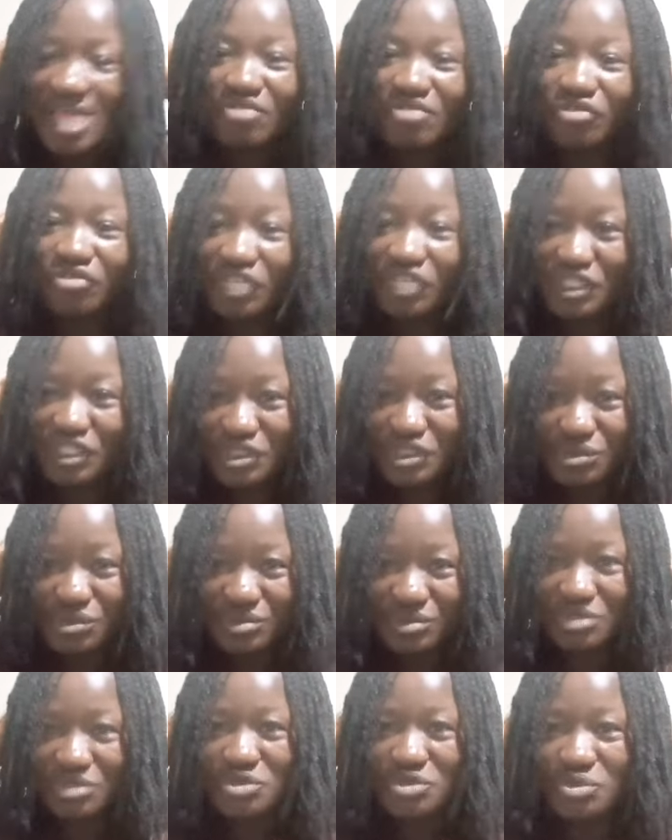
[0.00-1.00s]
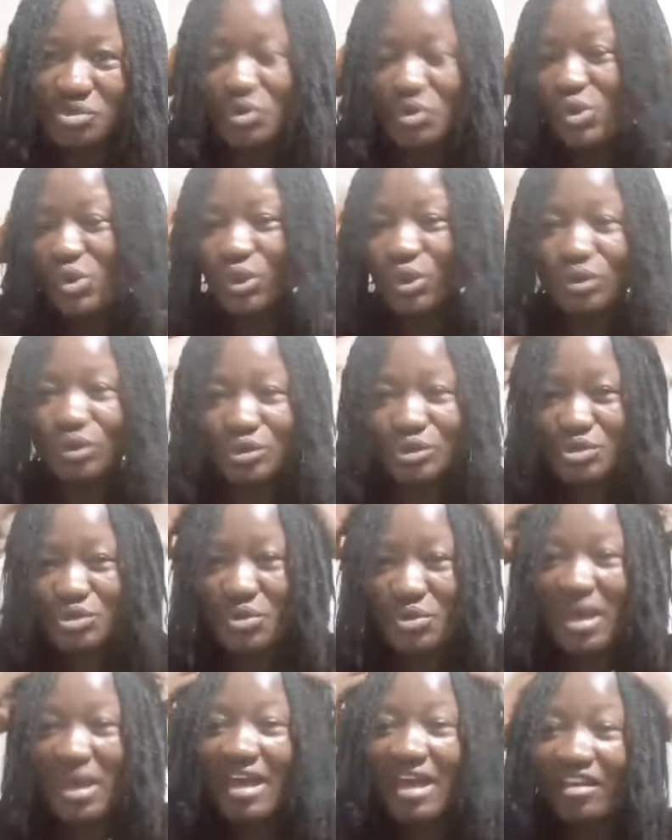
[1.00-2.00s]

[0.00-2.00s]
videos to also